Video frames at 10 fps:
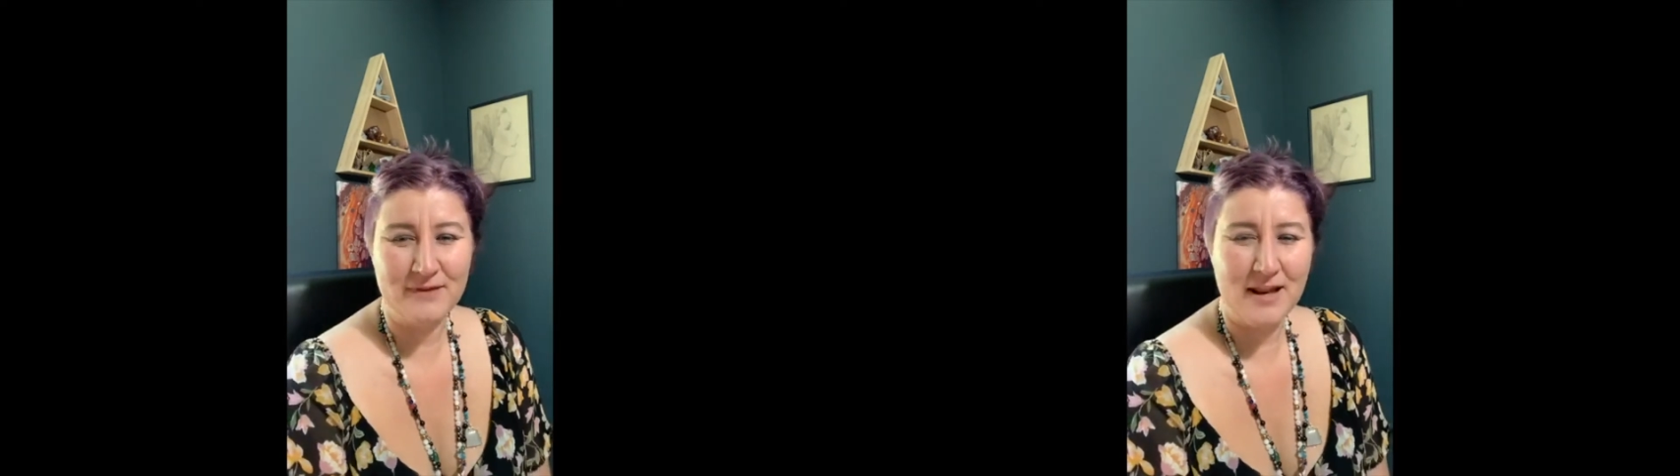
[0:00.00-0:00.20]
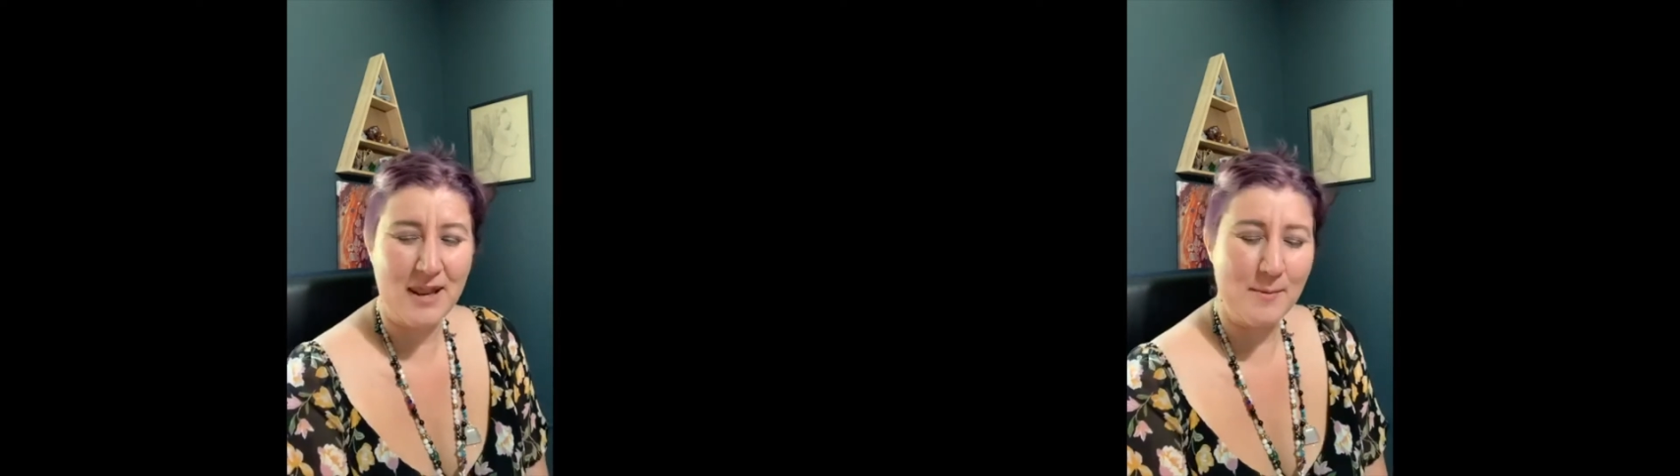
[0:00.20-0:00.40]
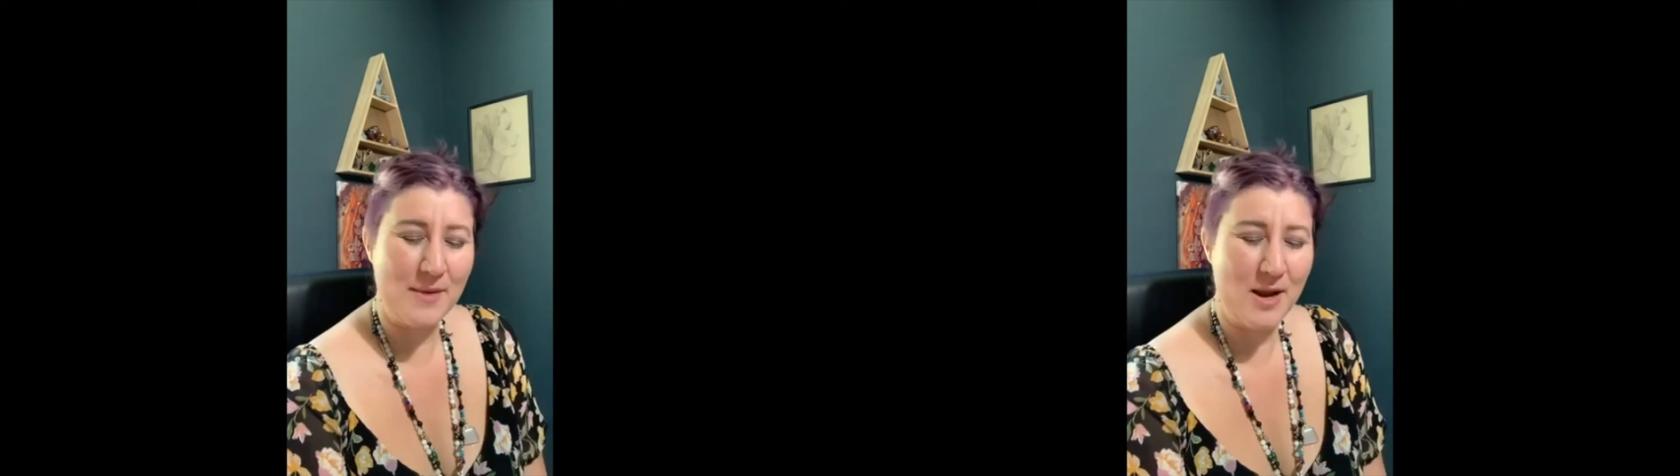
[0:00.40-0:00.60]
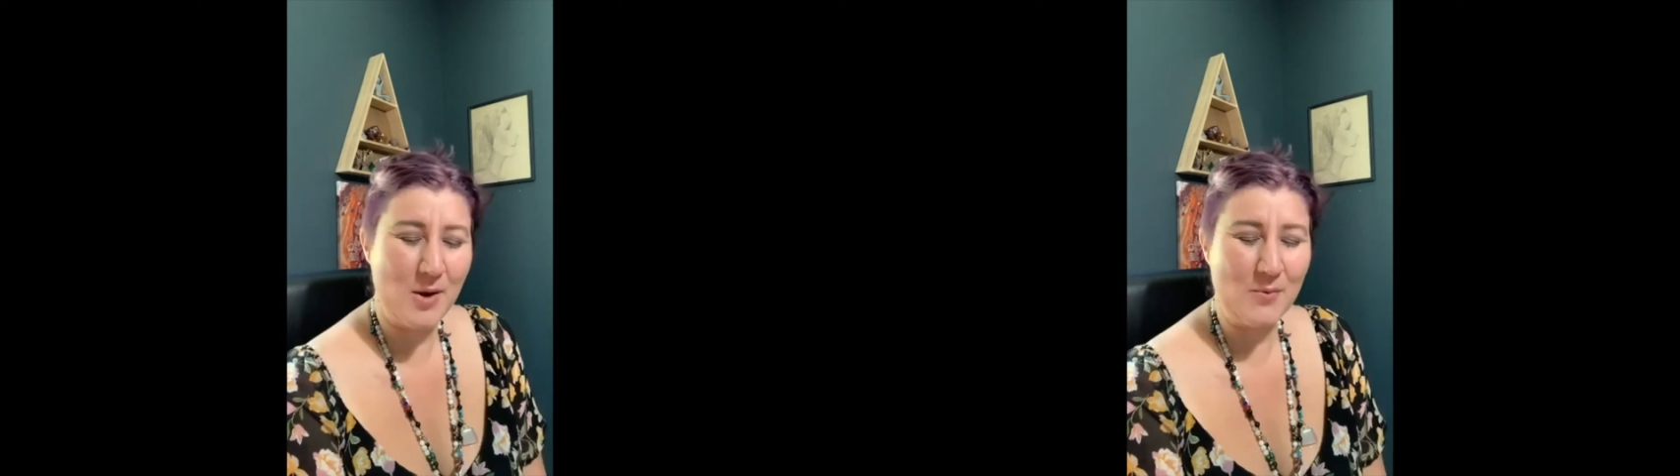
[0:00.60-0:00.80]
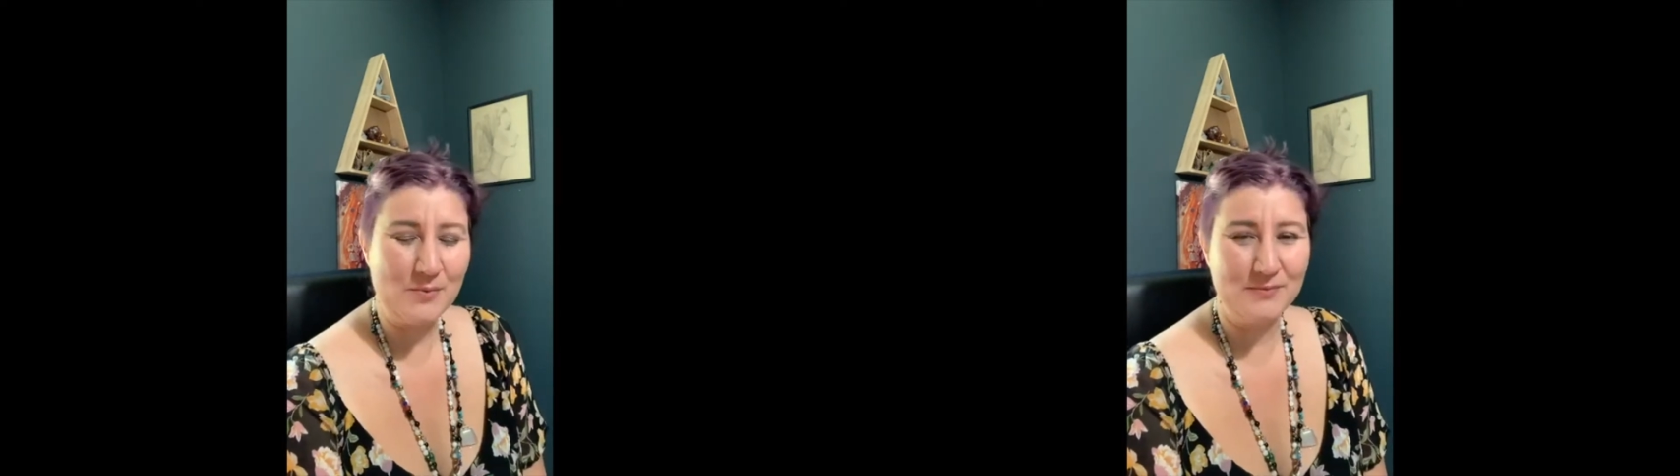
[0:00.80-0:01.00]
Let me know.
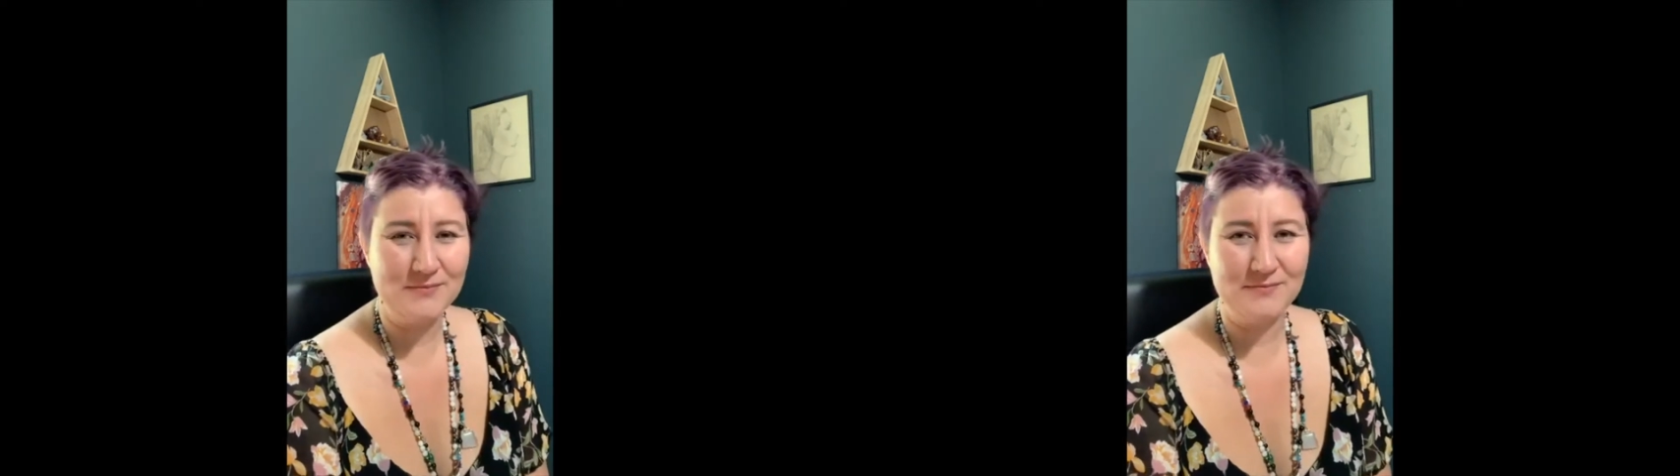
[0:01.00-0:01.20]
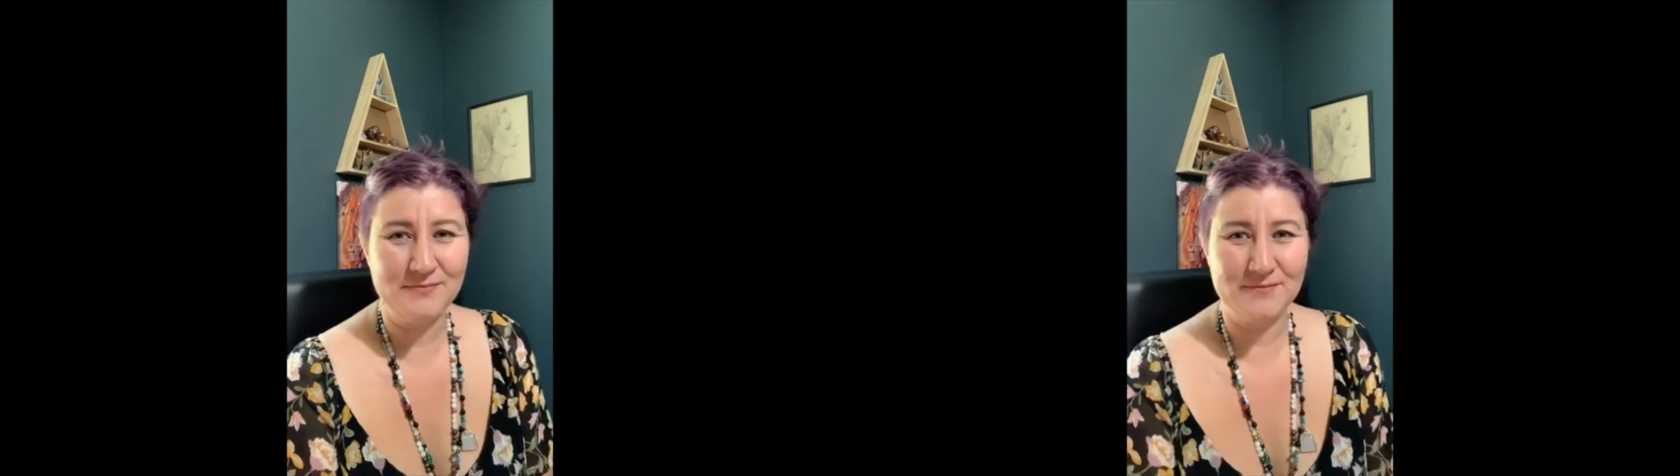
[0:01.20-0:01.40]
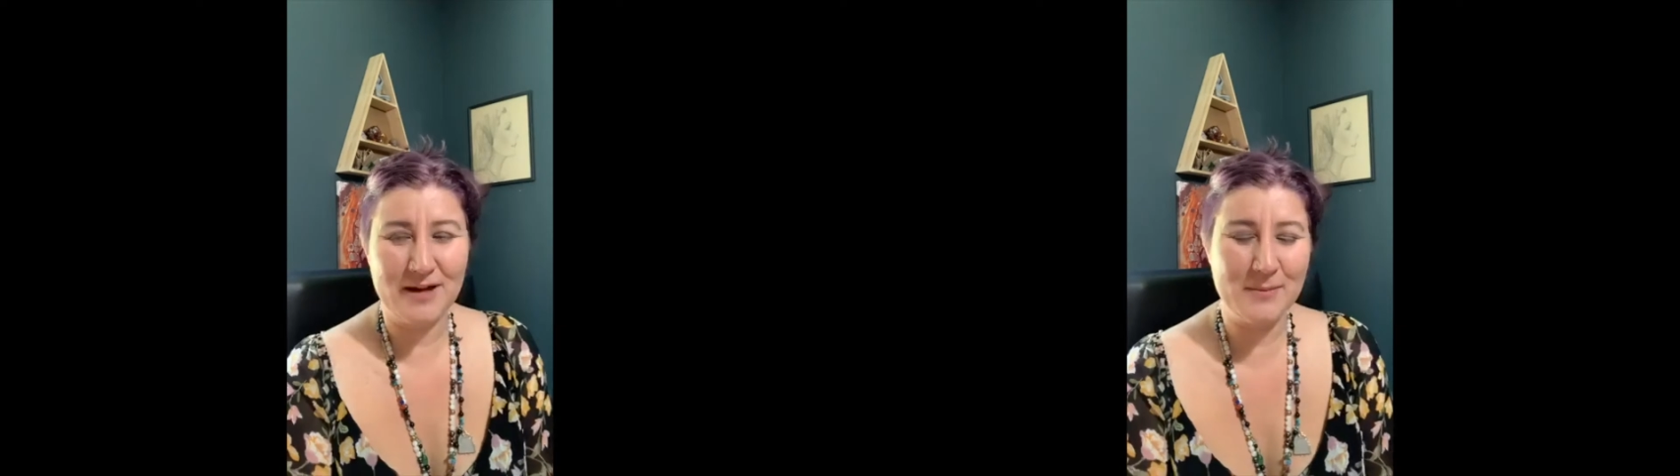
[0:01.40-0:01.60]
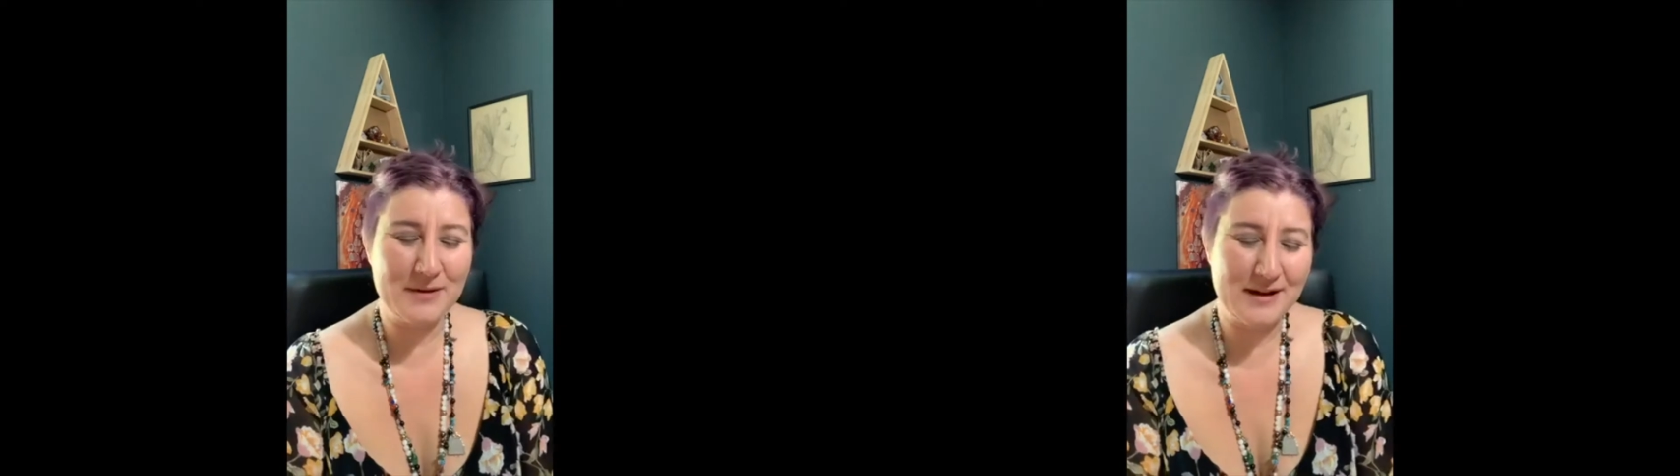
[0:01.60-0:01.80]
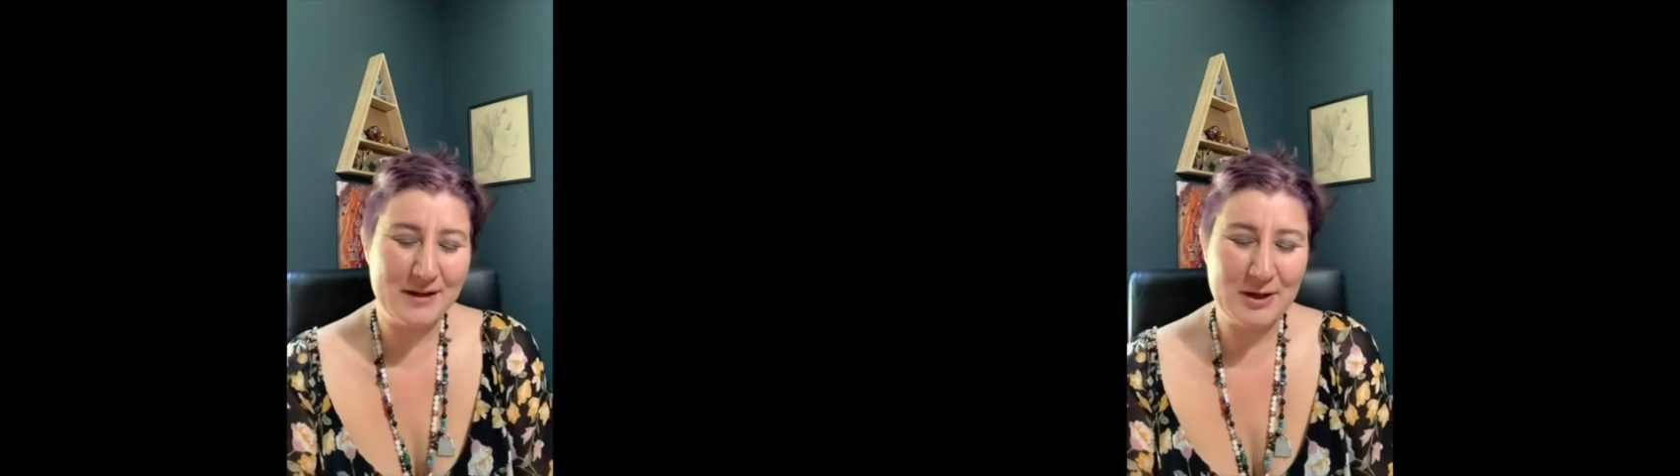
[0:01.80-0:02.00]
I'm
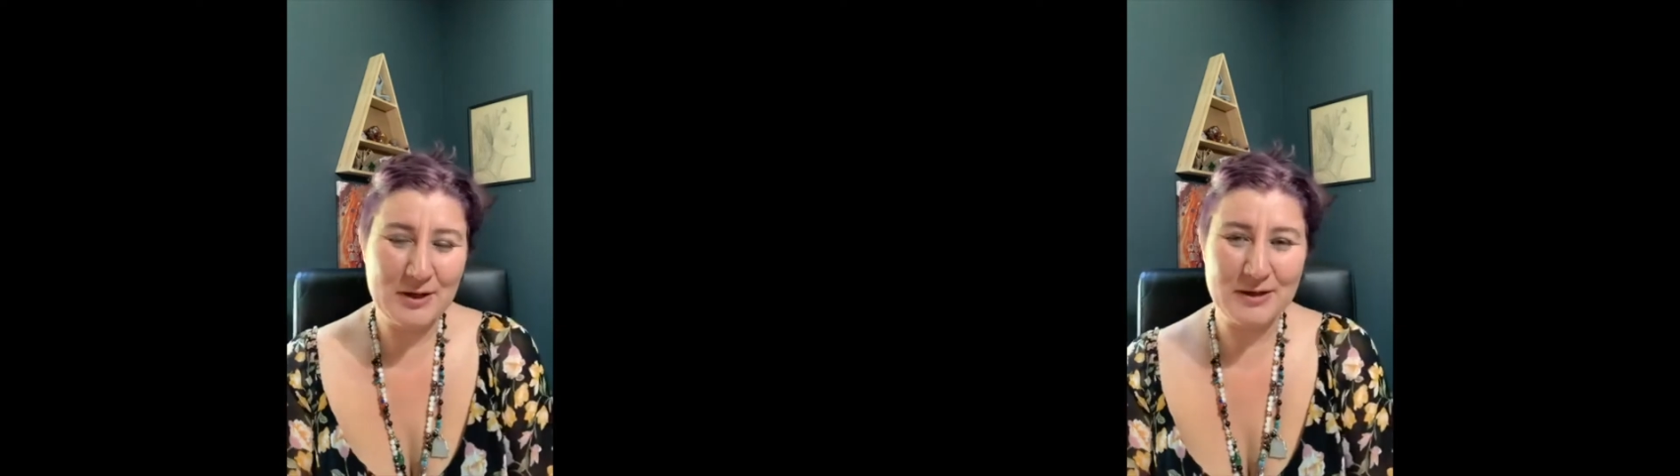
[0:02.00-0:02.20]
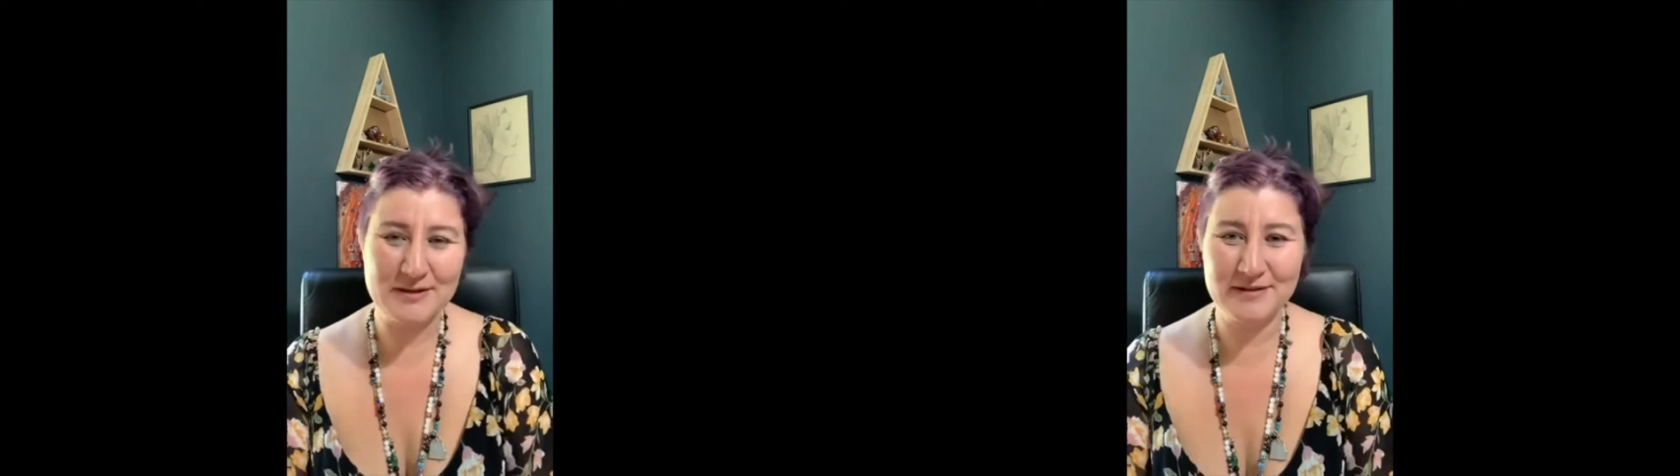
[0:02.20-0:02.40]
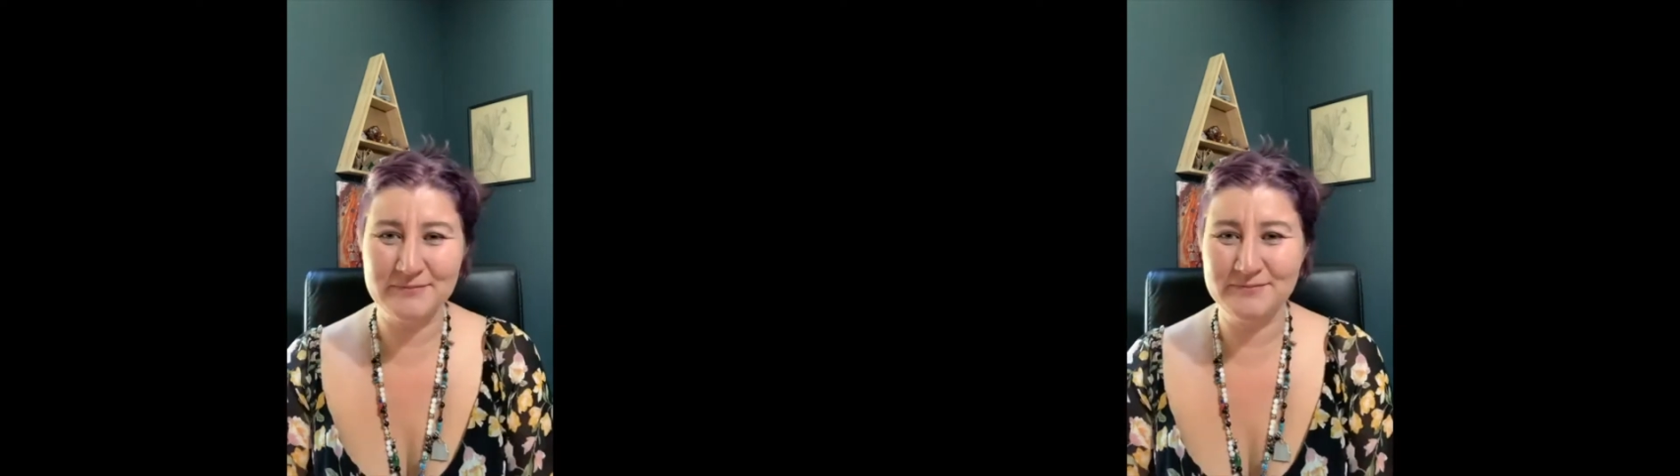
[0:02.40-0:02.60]
kind of curious.